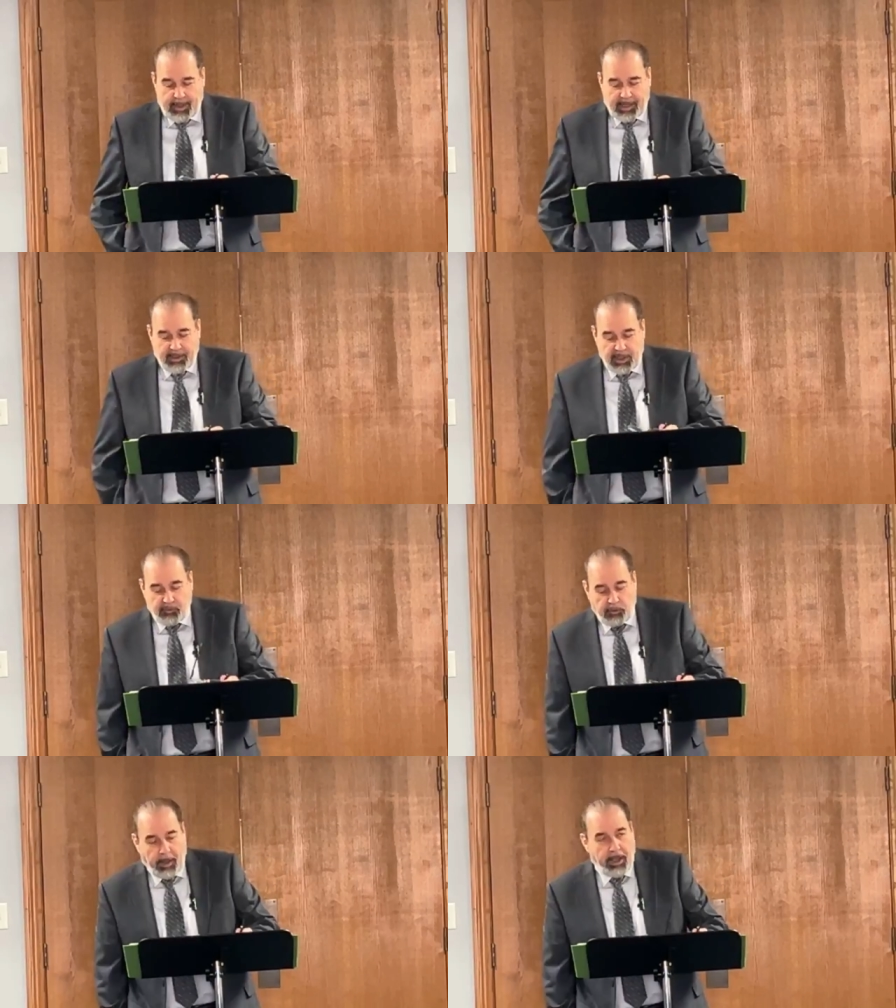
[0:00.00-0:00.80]
God
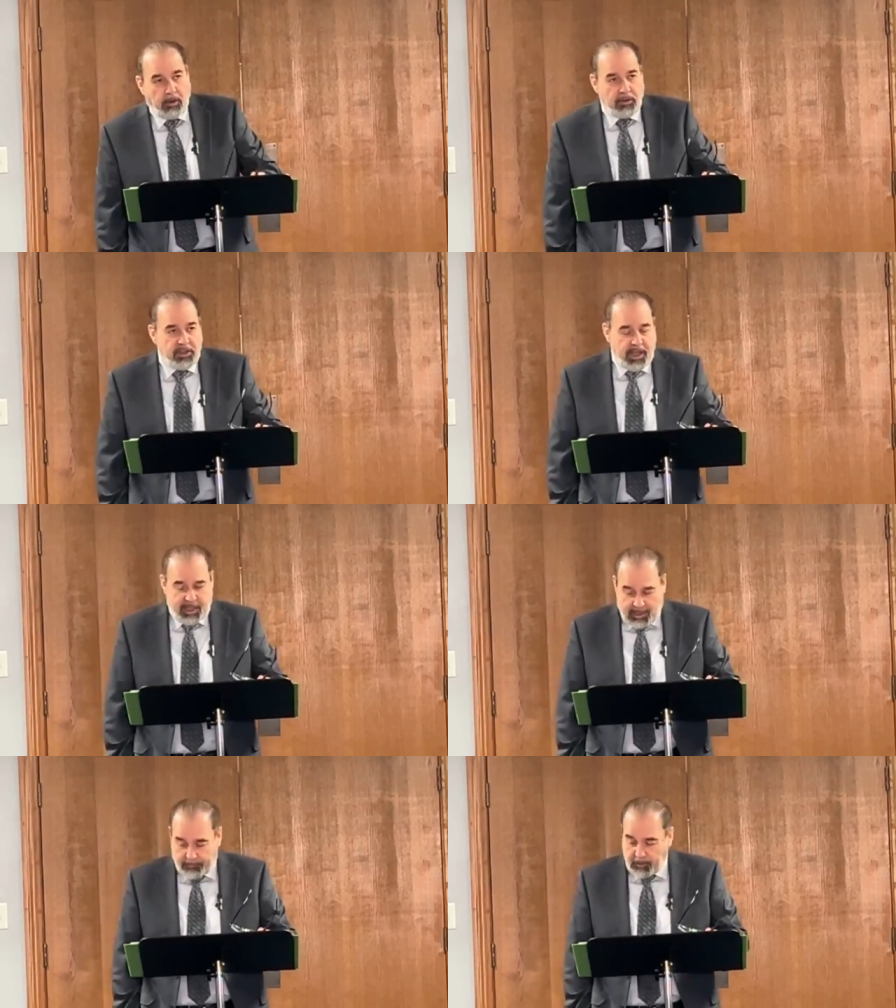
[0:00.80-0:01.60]
says, For my own
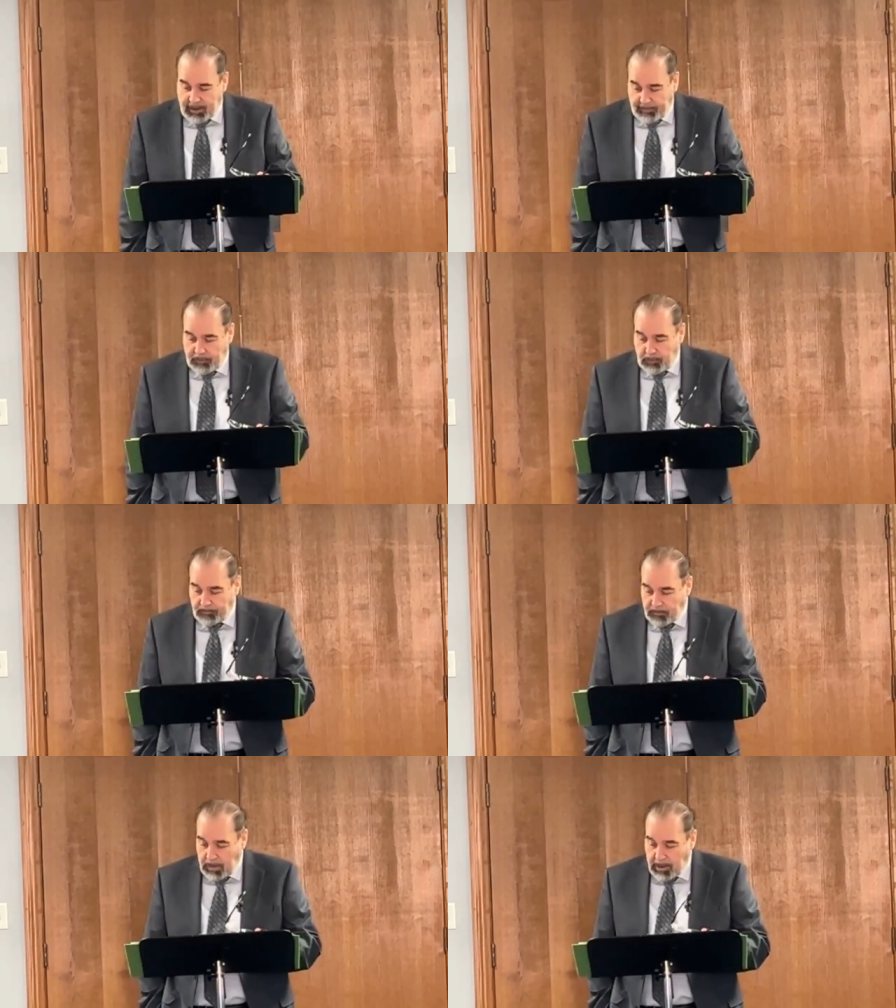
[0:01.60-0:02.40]
sake I forgive you.